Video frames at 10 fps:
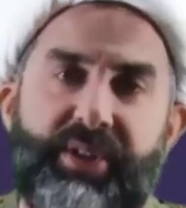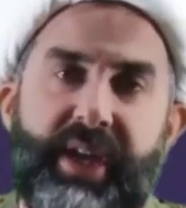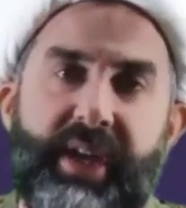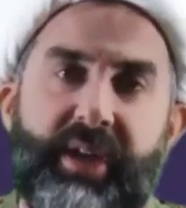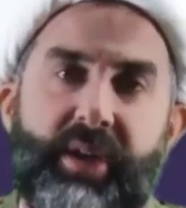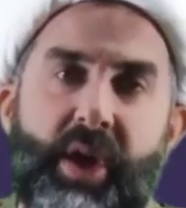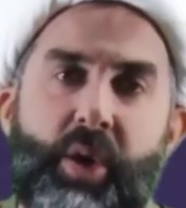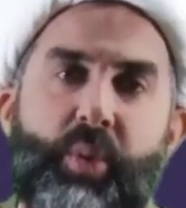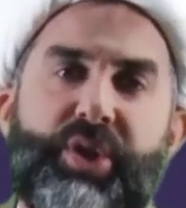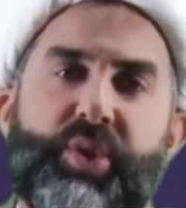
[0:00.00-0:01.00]
a day.
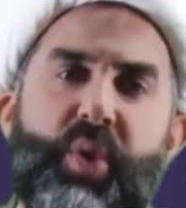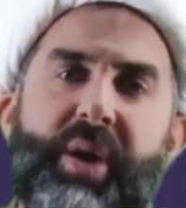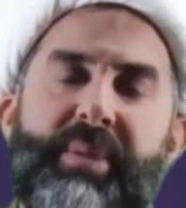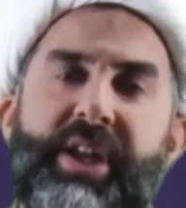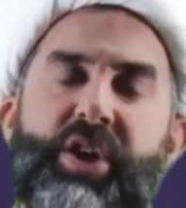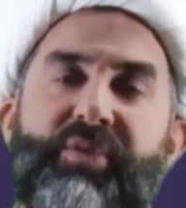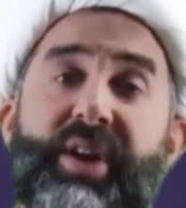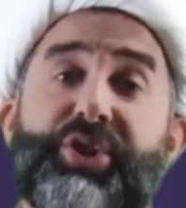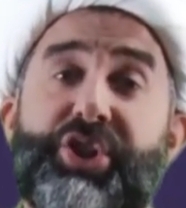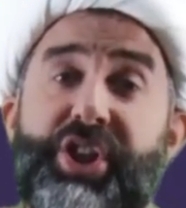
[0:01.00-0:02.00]
Which is why many of
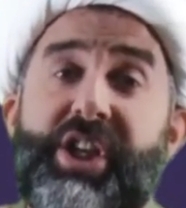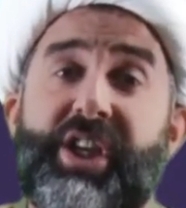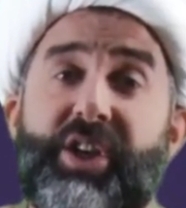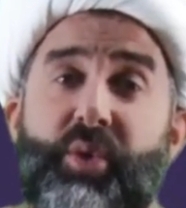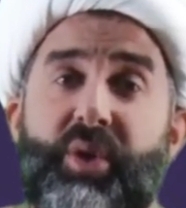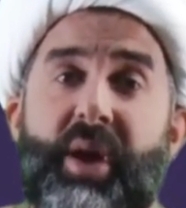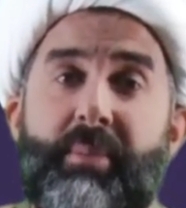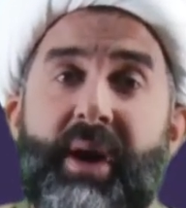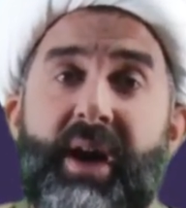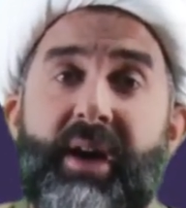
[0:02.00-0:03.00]
our Shia
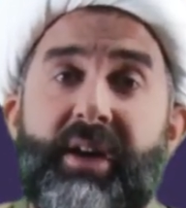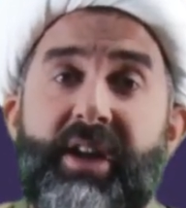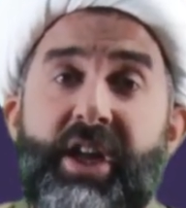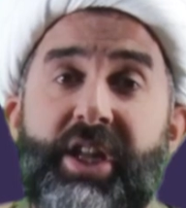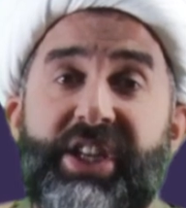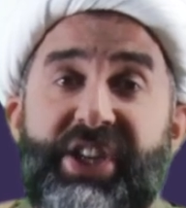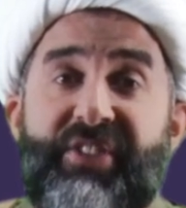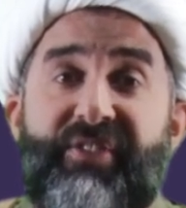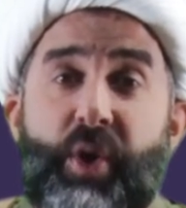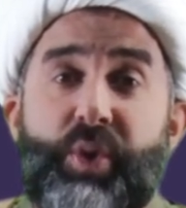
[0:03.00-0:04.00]
ulama
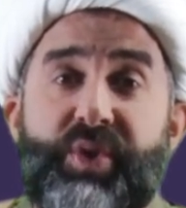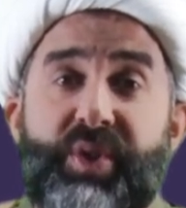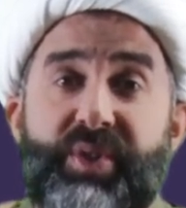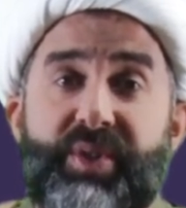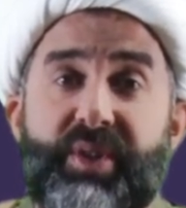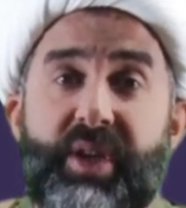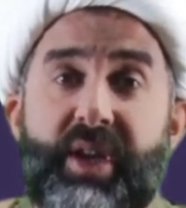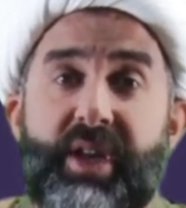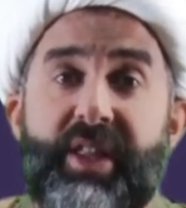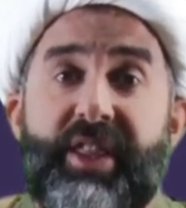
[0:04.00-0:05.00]
devoted
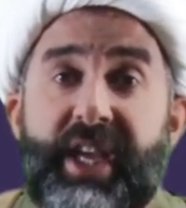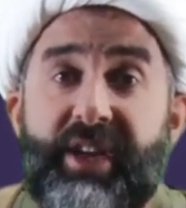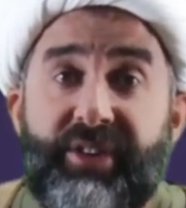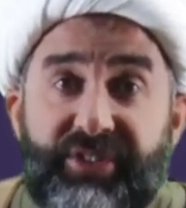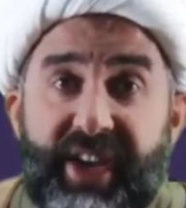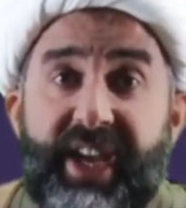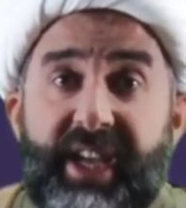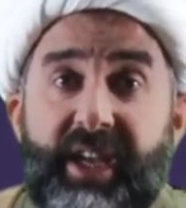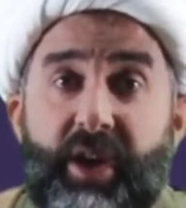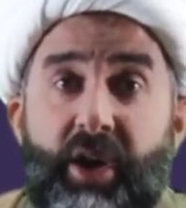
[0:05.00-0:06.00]
their
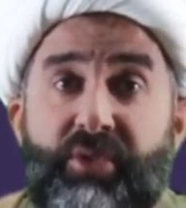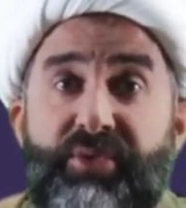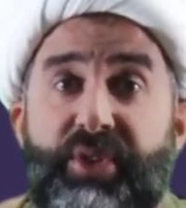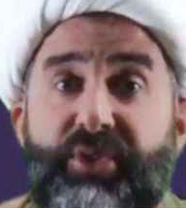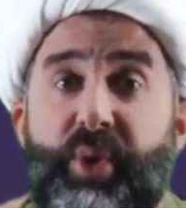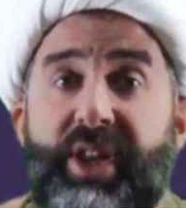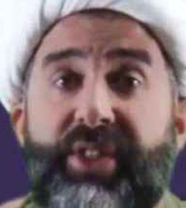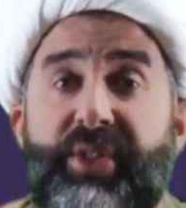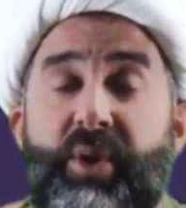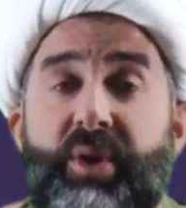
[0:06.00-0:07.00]
day of the
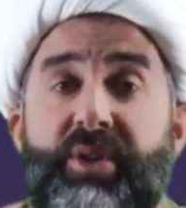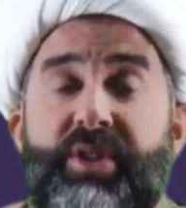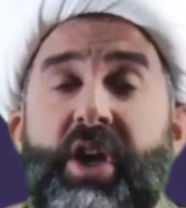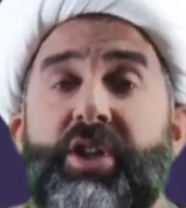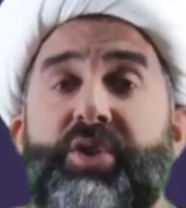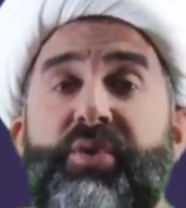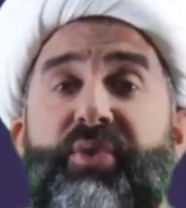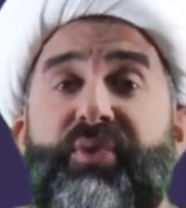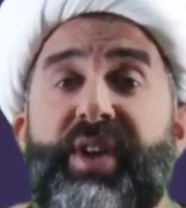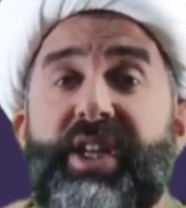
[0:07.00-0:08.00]
23rd to
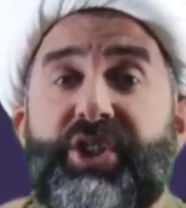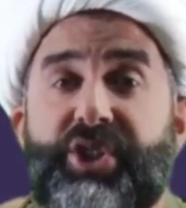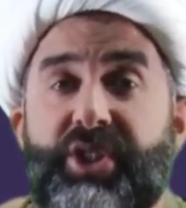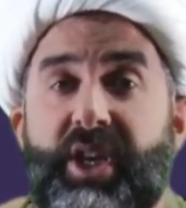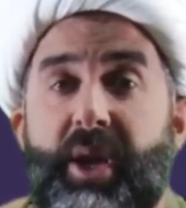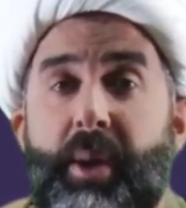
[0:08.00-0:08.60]
finish